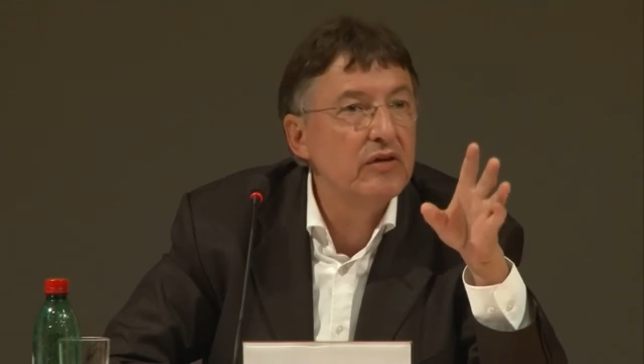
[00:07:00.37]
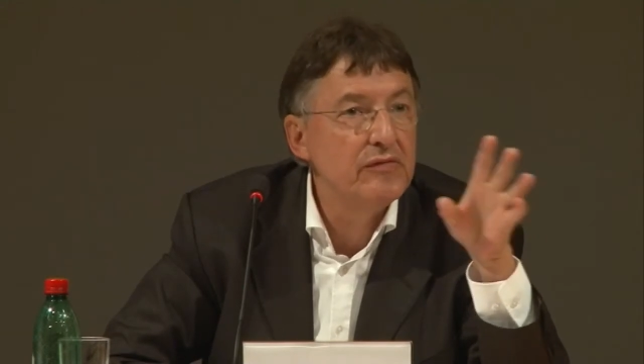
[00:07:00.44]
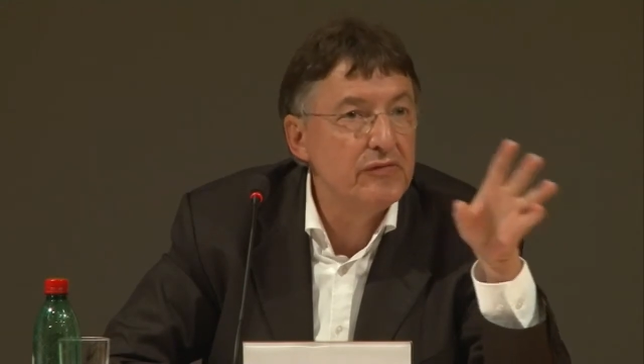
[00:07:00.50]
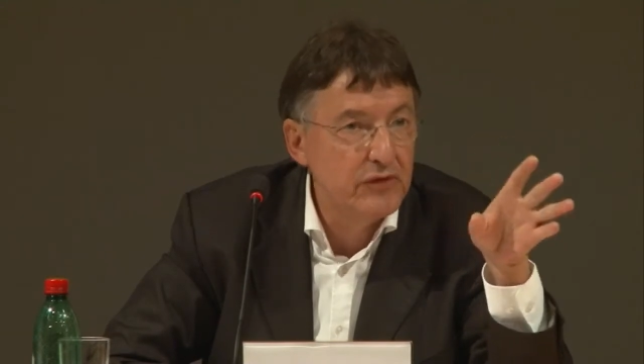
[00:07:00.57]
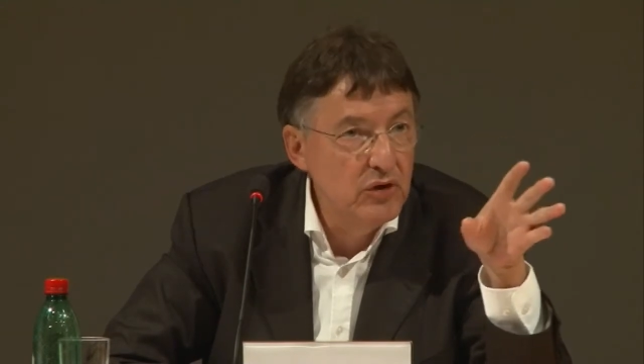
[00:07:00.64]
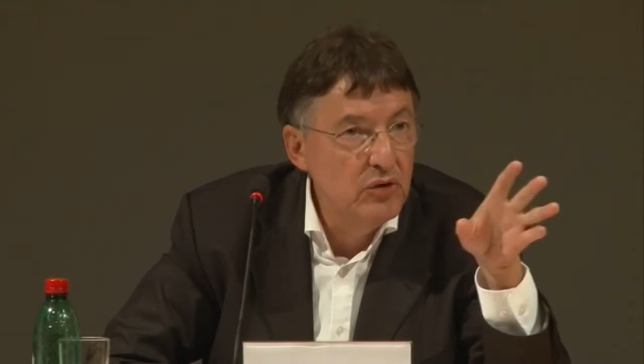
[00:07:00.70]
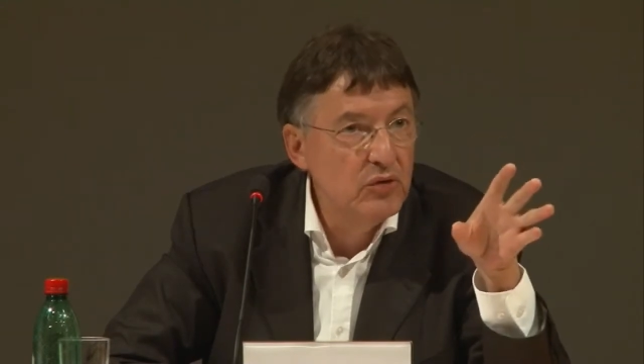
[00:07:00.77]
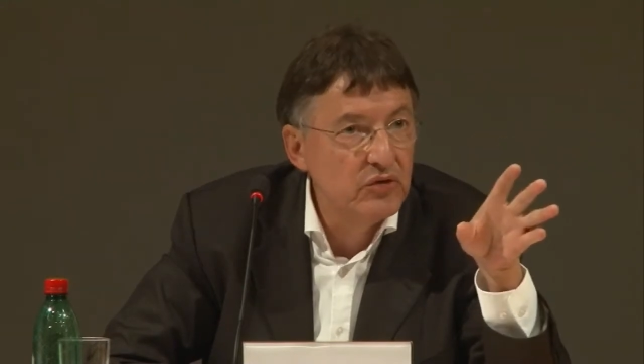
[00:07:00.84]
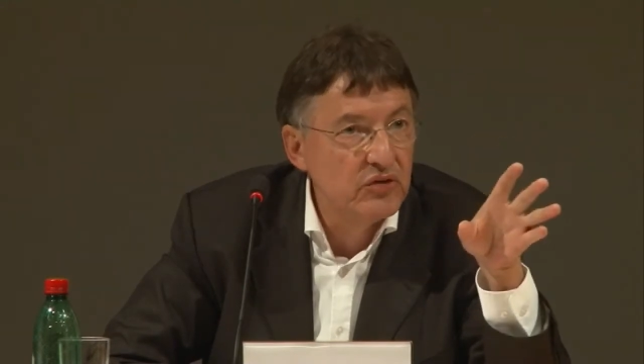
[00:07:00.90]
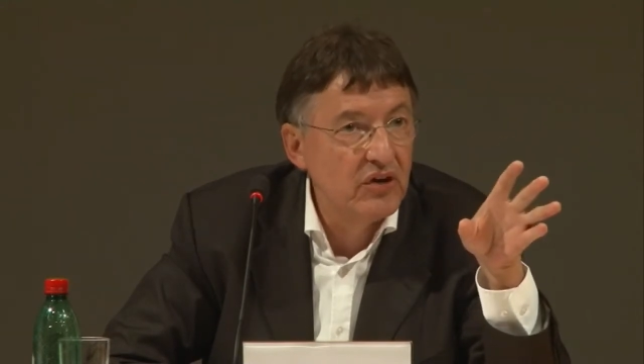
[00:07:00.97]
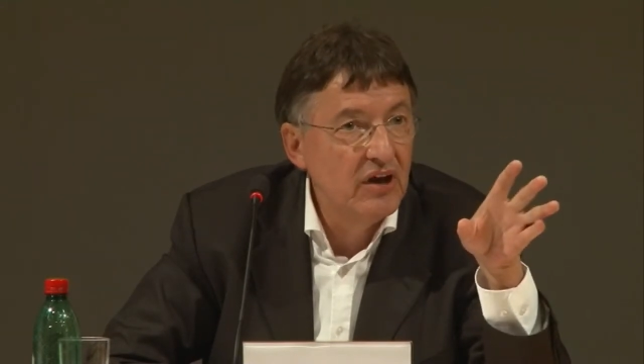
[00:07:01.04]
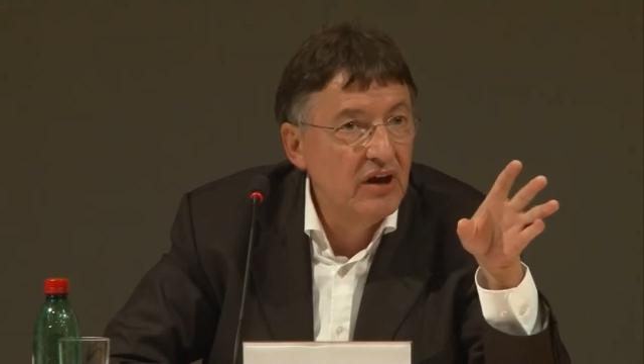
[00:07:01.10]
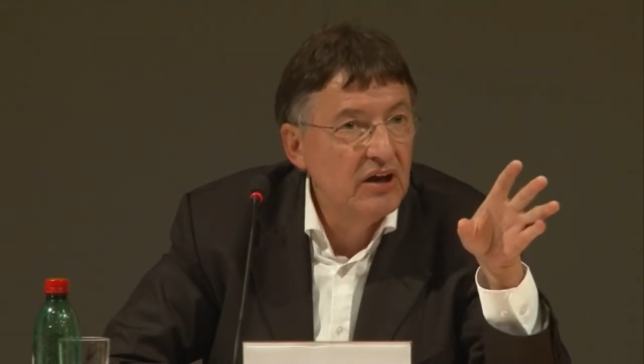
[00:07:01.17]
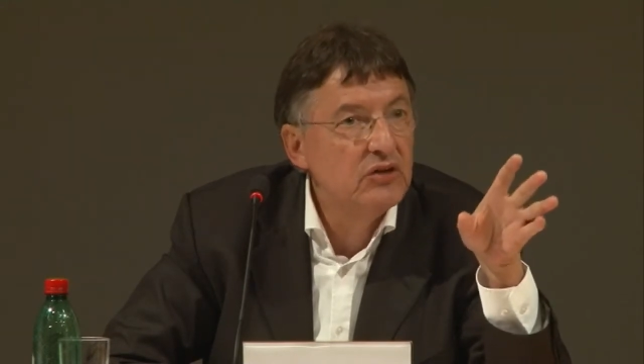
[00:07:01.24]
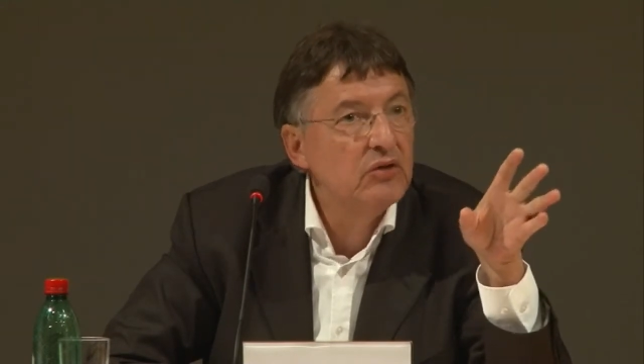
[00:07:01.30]
refuse
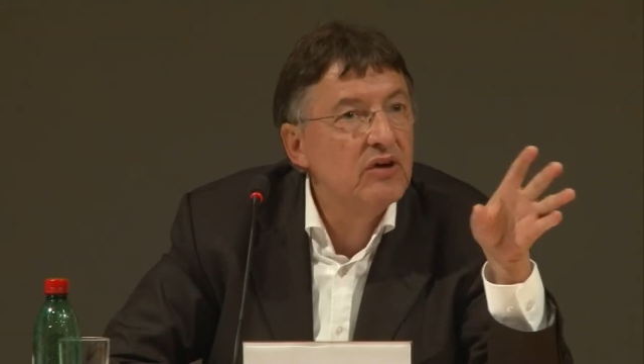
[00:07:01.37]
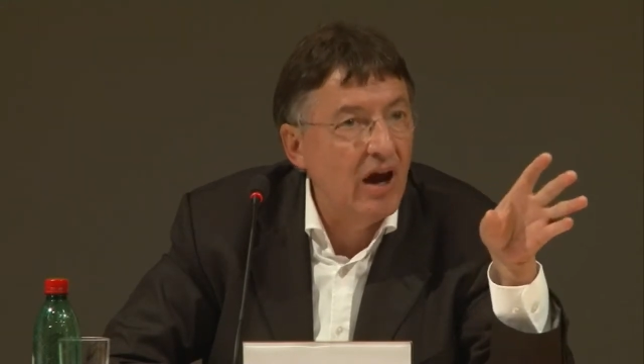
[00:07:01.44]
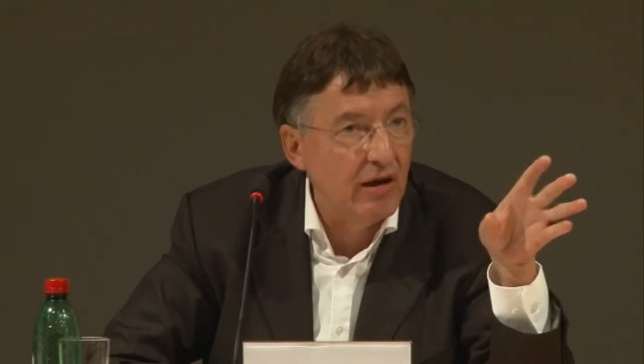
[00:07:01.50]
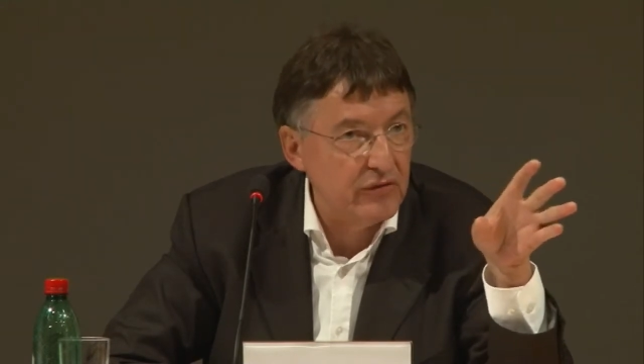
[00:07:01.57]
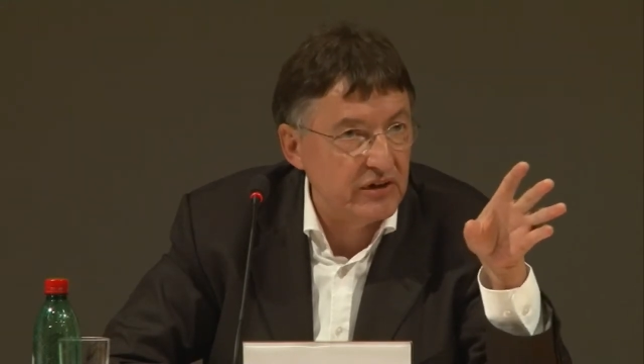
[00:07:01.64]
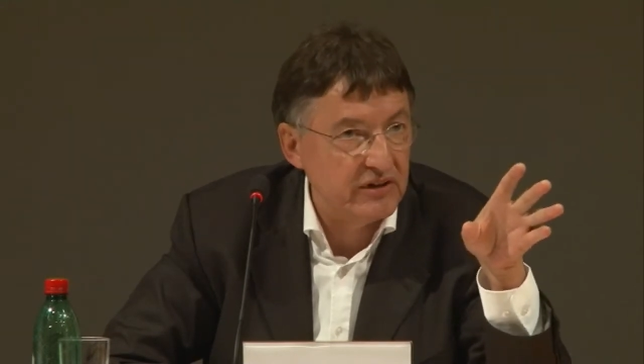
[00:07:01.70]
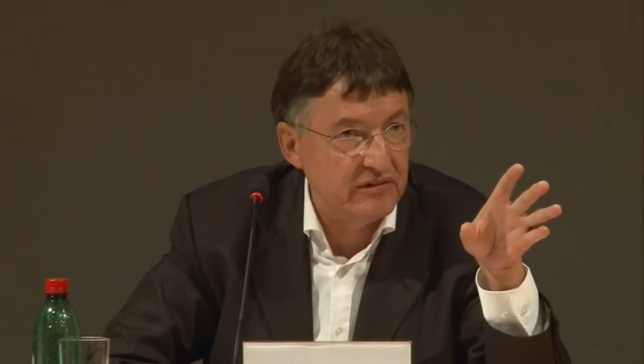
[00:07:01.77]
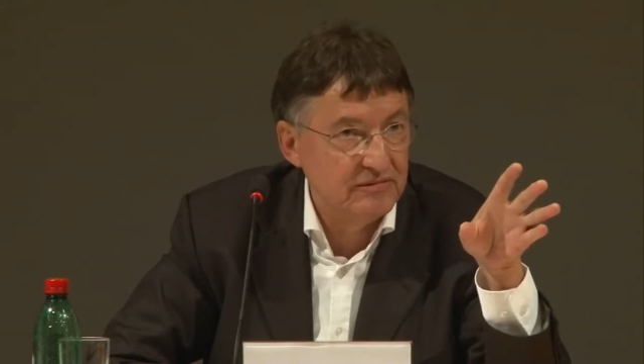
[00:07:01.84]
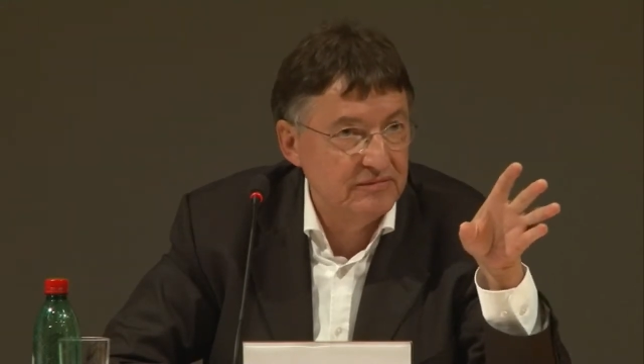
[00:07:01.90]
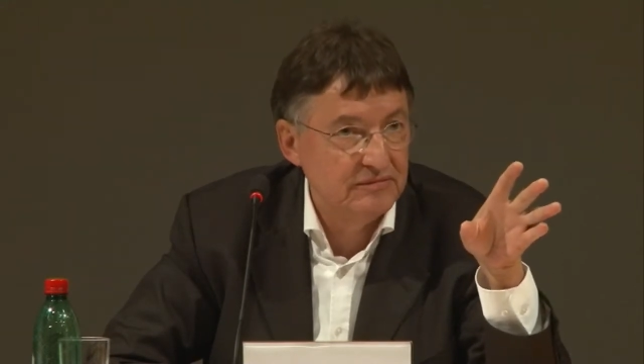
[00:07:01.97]
to govern.